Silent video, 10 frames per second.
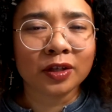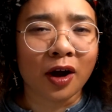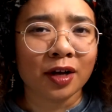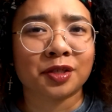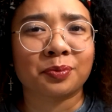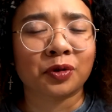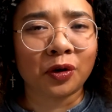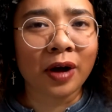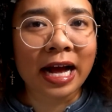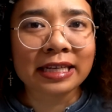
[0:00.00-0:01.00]
Gossip
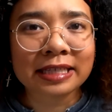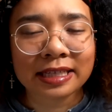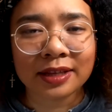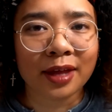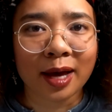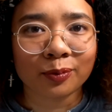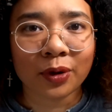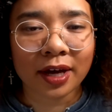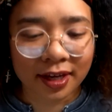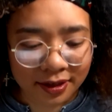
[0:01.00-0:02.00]
Girl-esque in that
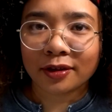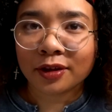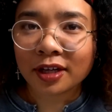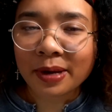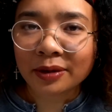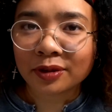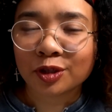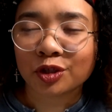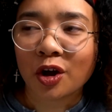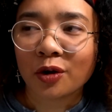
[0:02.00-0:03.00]
way. The thing about this
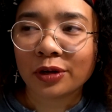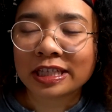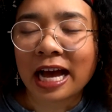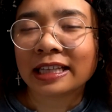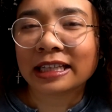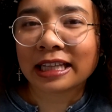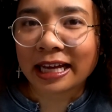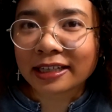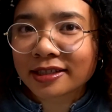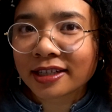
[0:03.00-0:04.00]
show is I
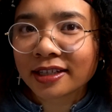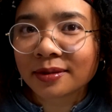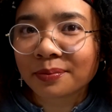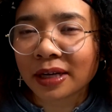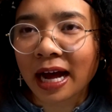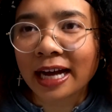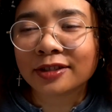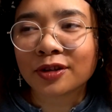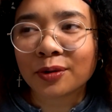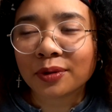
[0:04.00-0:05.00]
liked it, but I
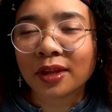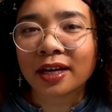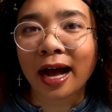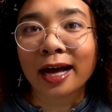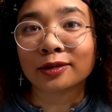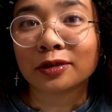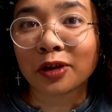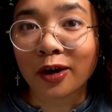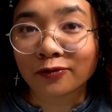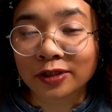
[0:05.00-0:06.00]
don't think I
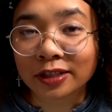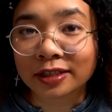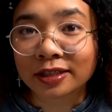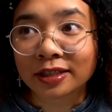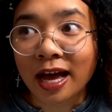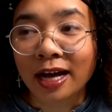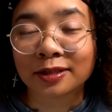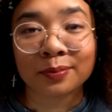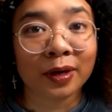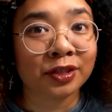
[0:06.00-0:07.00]
loved it
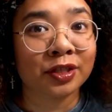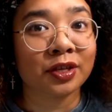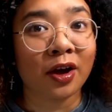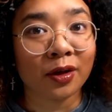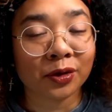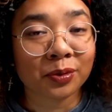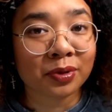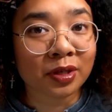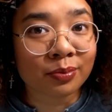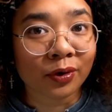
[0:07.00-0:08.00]
as much as other
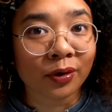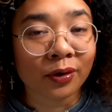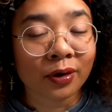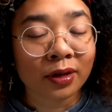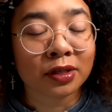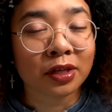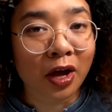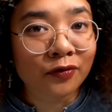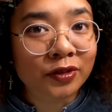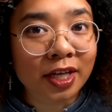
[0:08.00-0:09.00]
people.
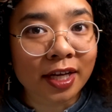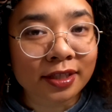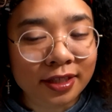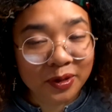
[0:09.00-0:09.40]
loved it.